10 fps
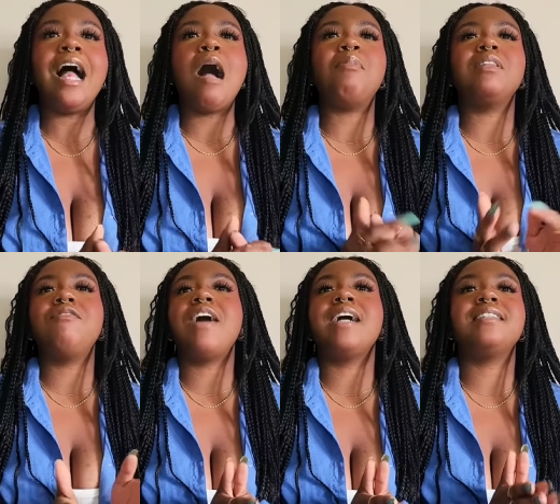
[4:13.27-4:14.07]
about the
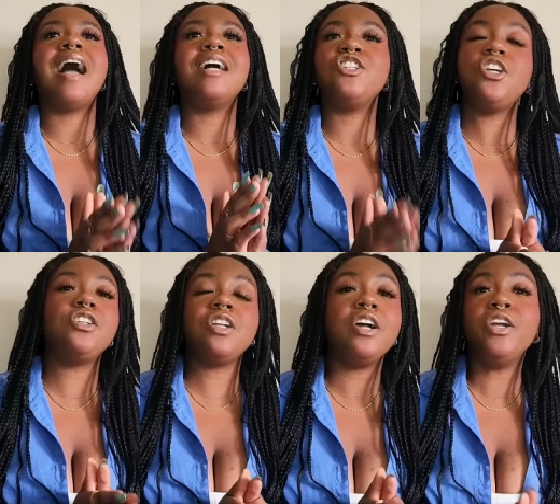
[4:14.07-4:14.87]
fact that she does
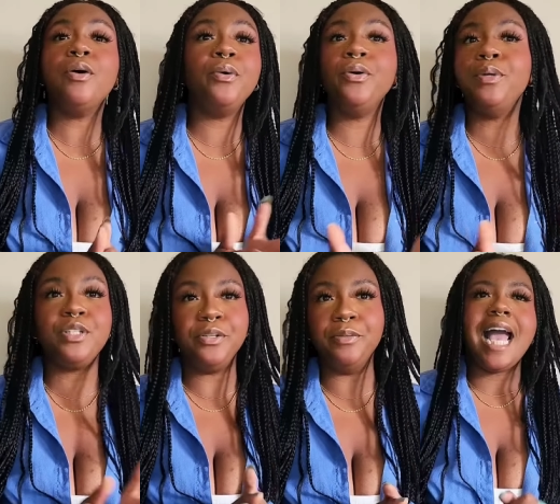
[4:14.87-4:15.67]
not know who is
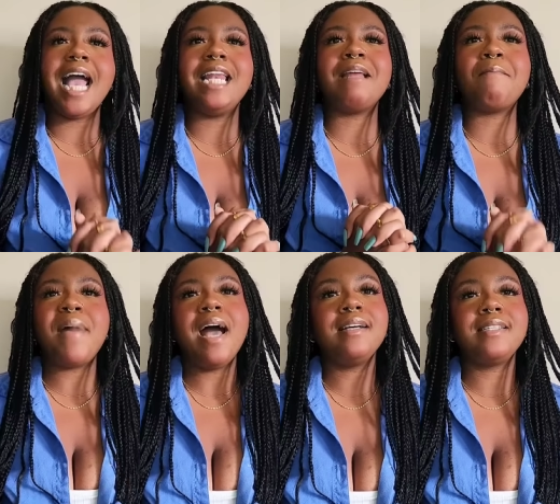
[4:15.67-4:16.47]
who. And
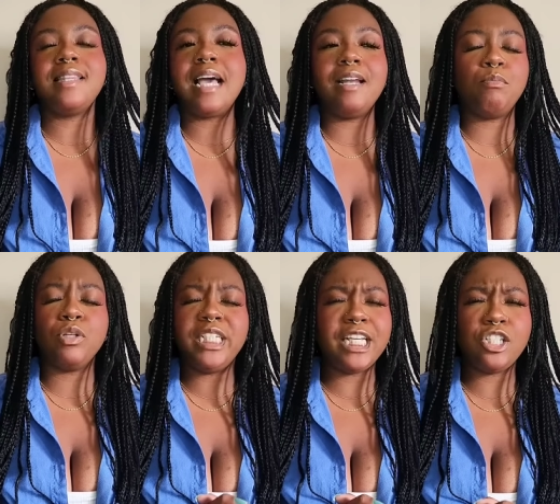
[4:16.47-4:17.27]
Max then
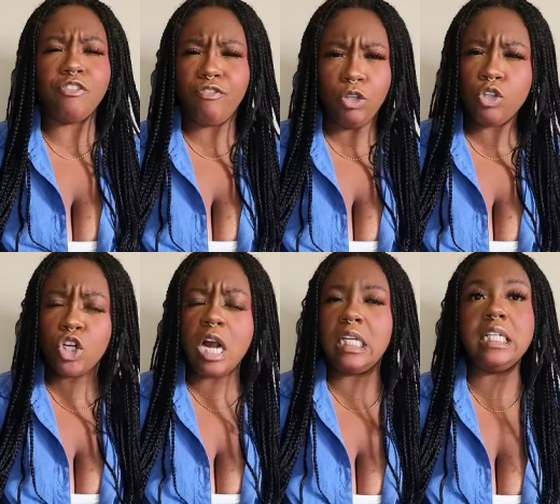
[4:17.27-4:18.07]
predicts the
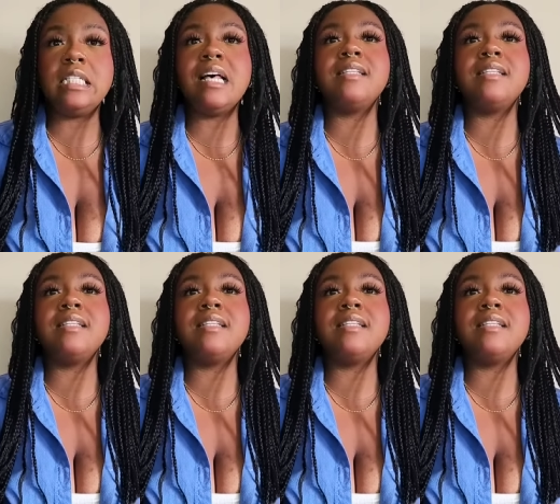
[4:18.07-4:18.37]
future and he says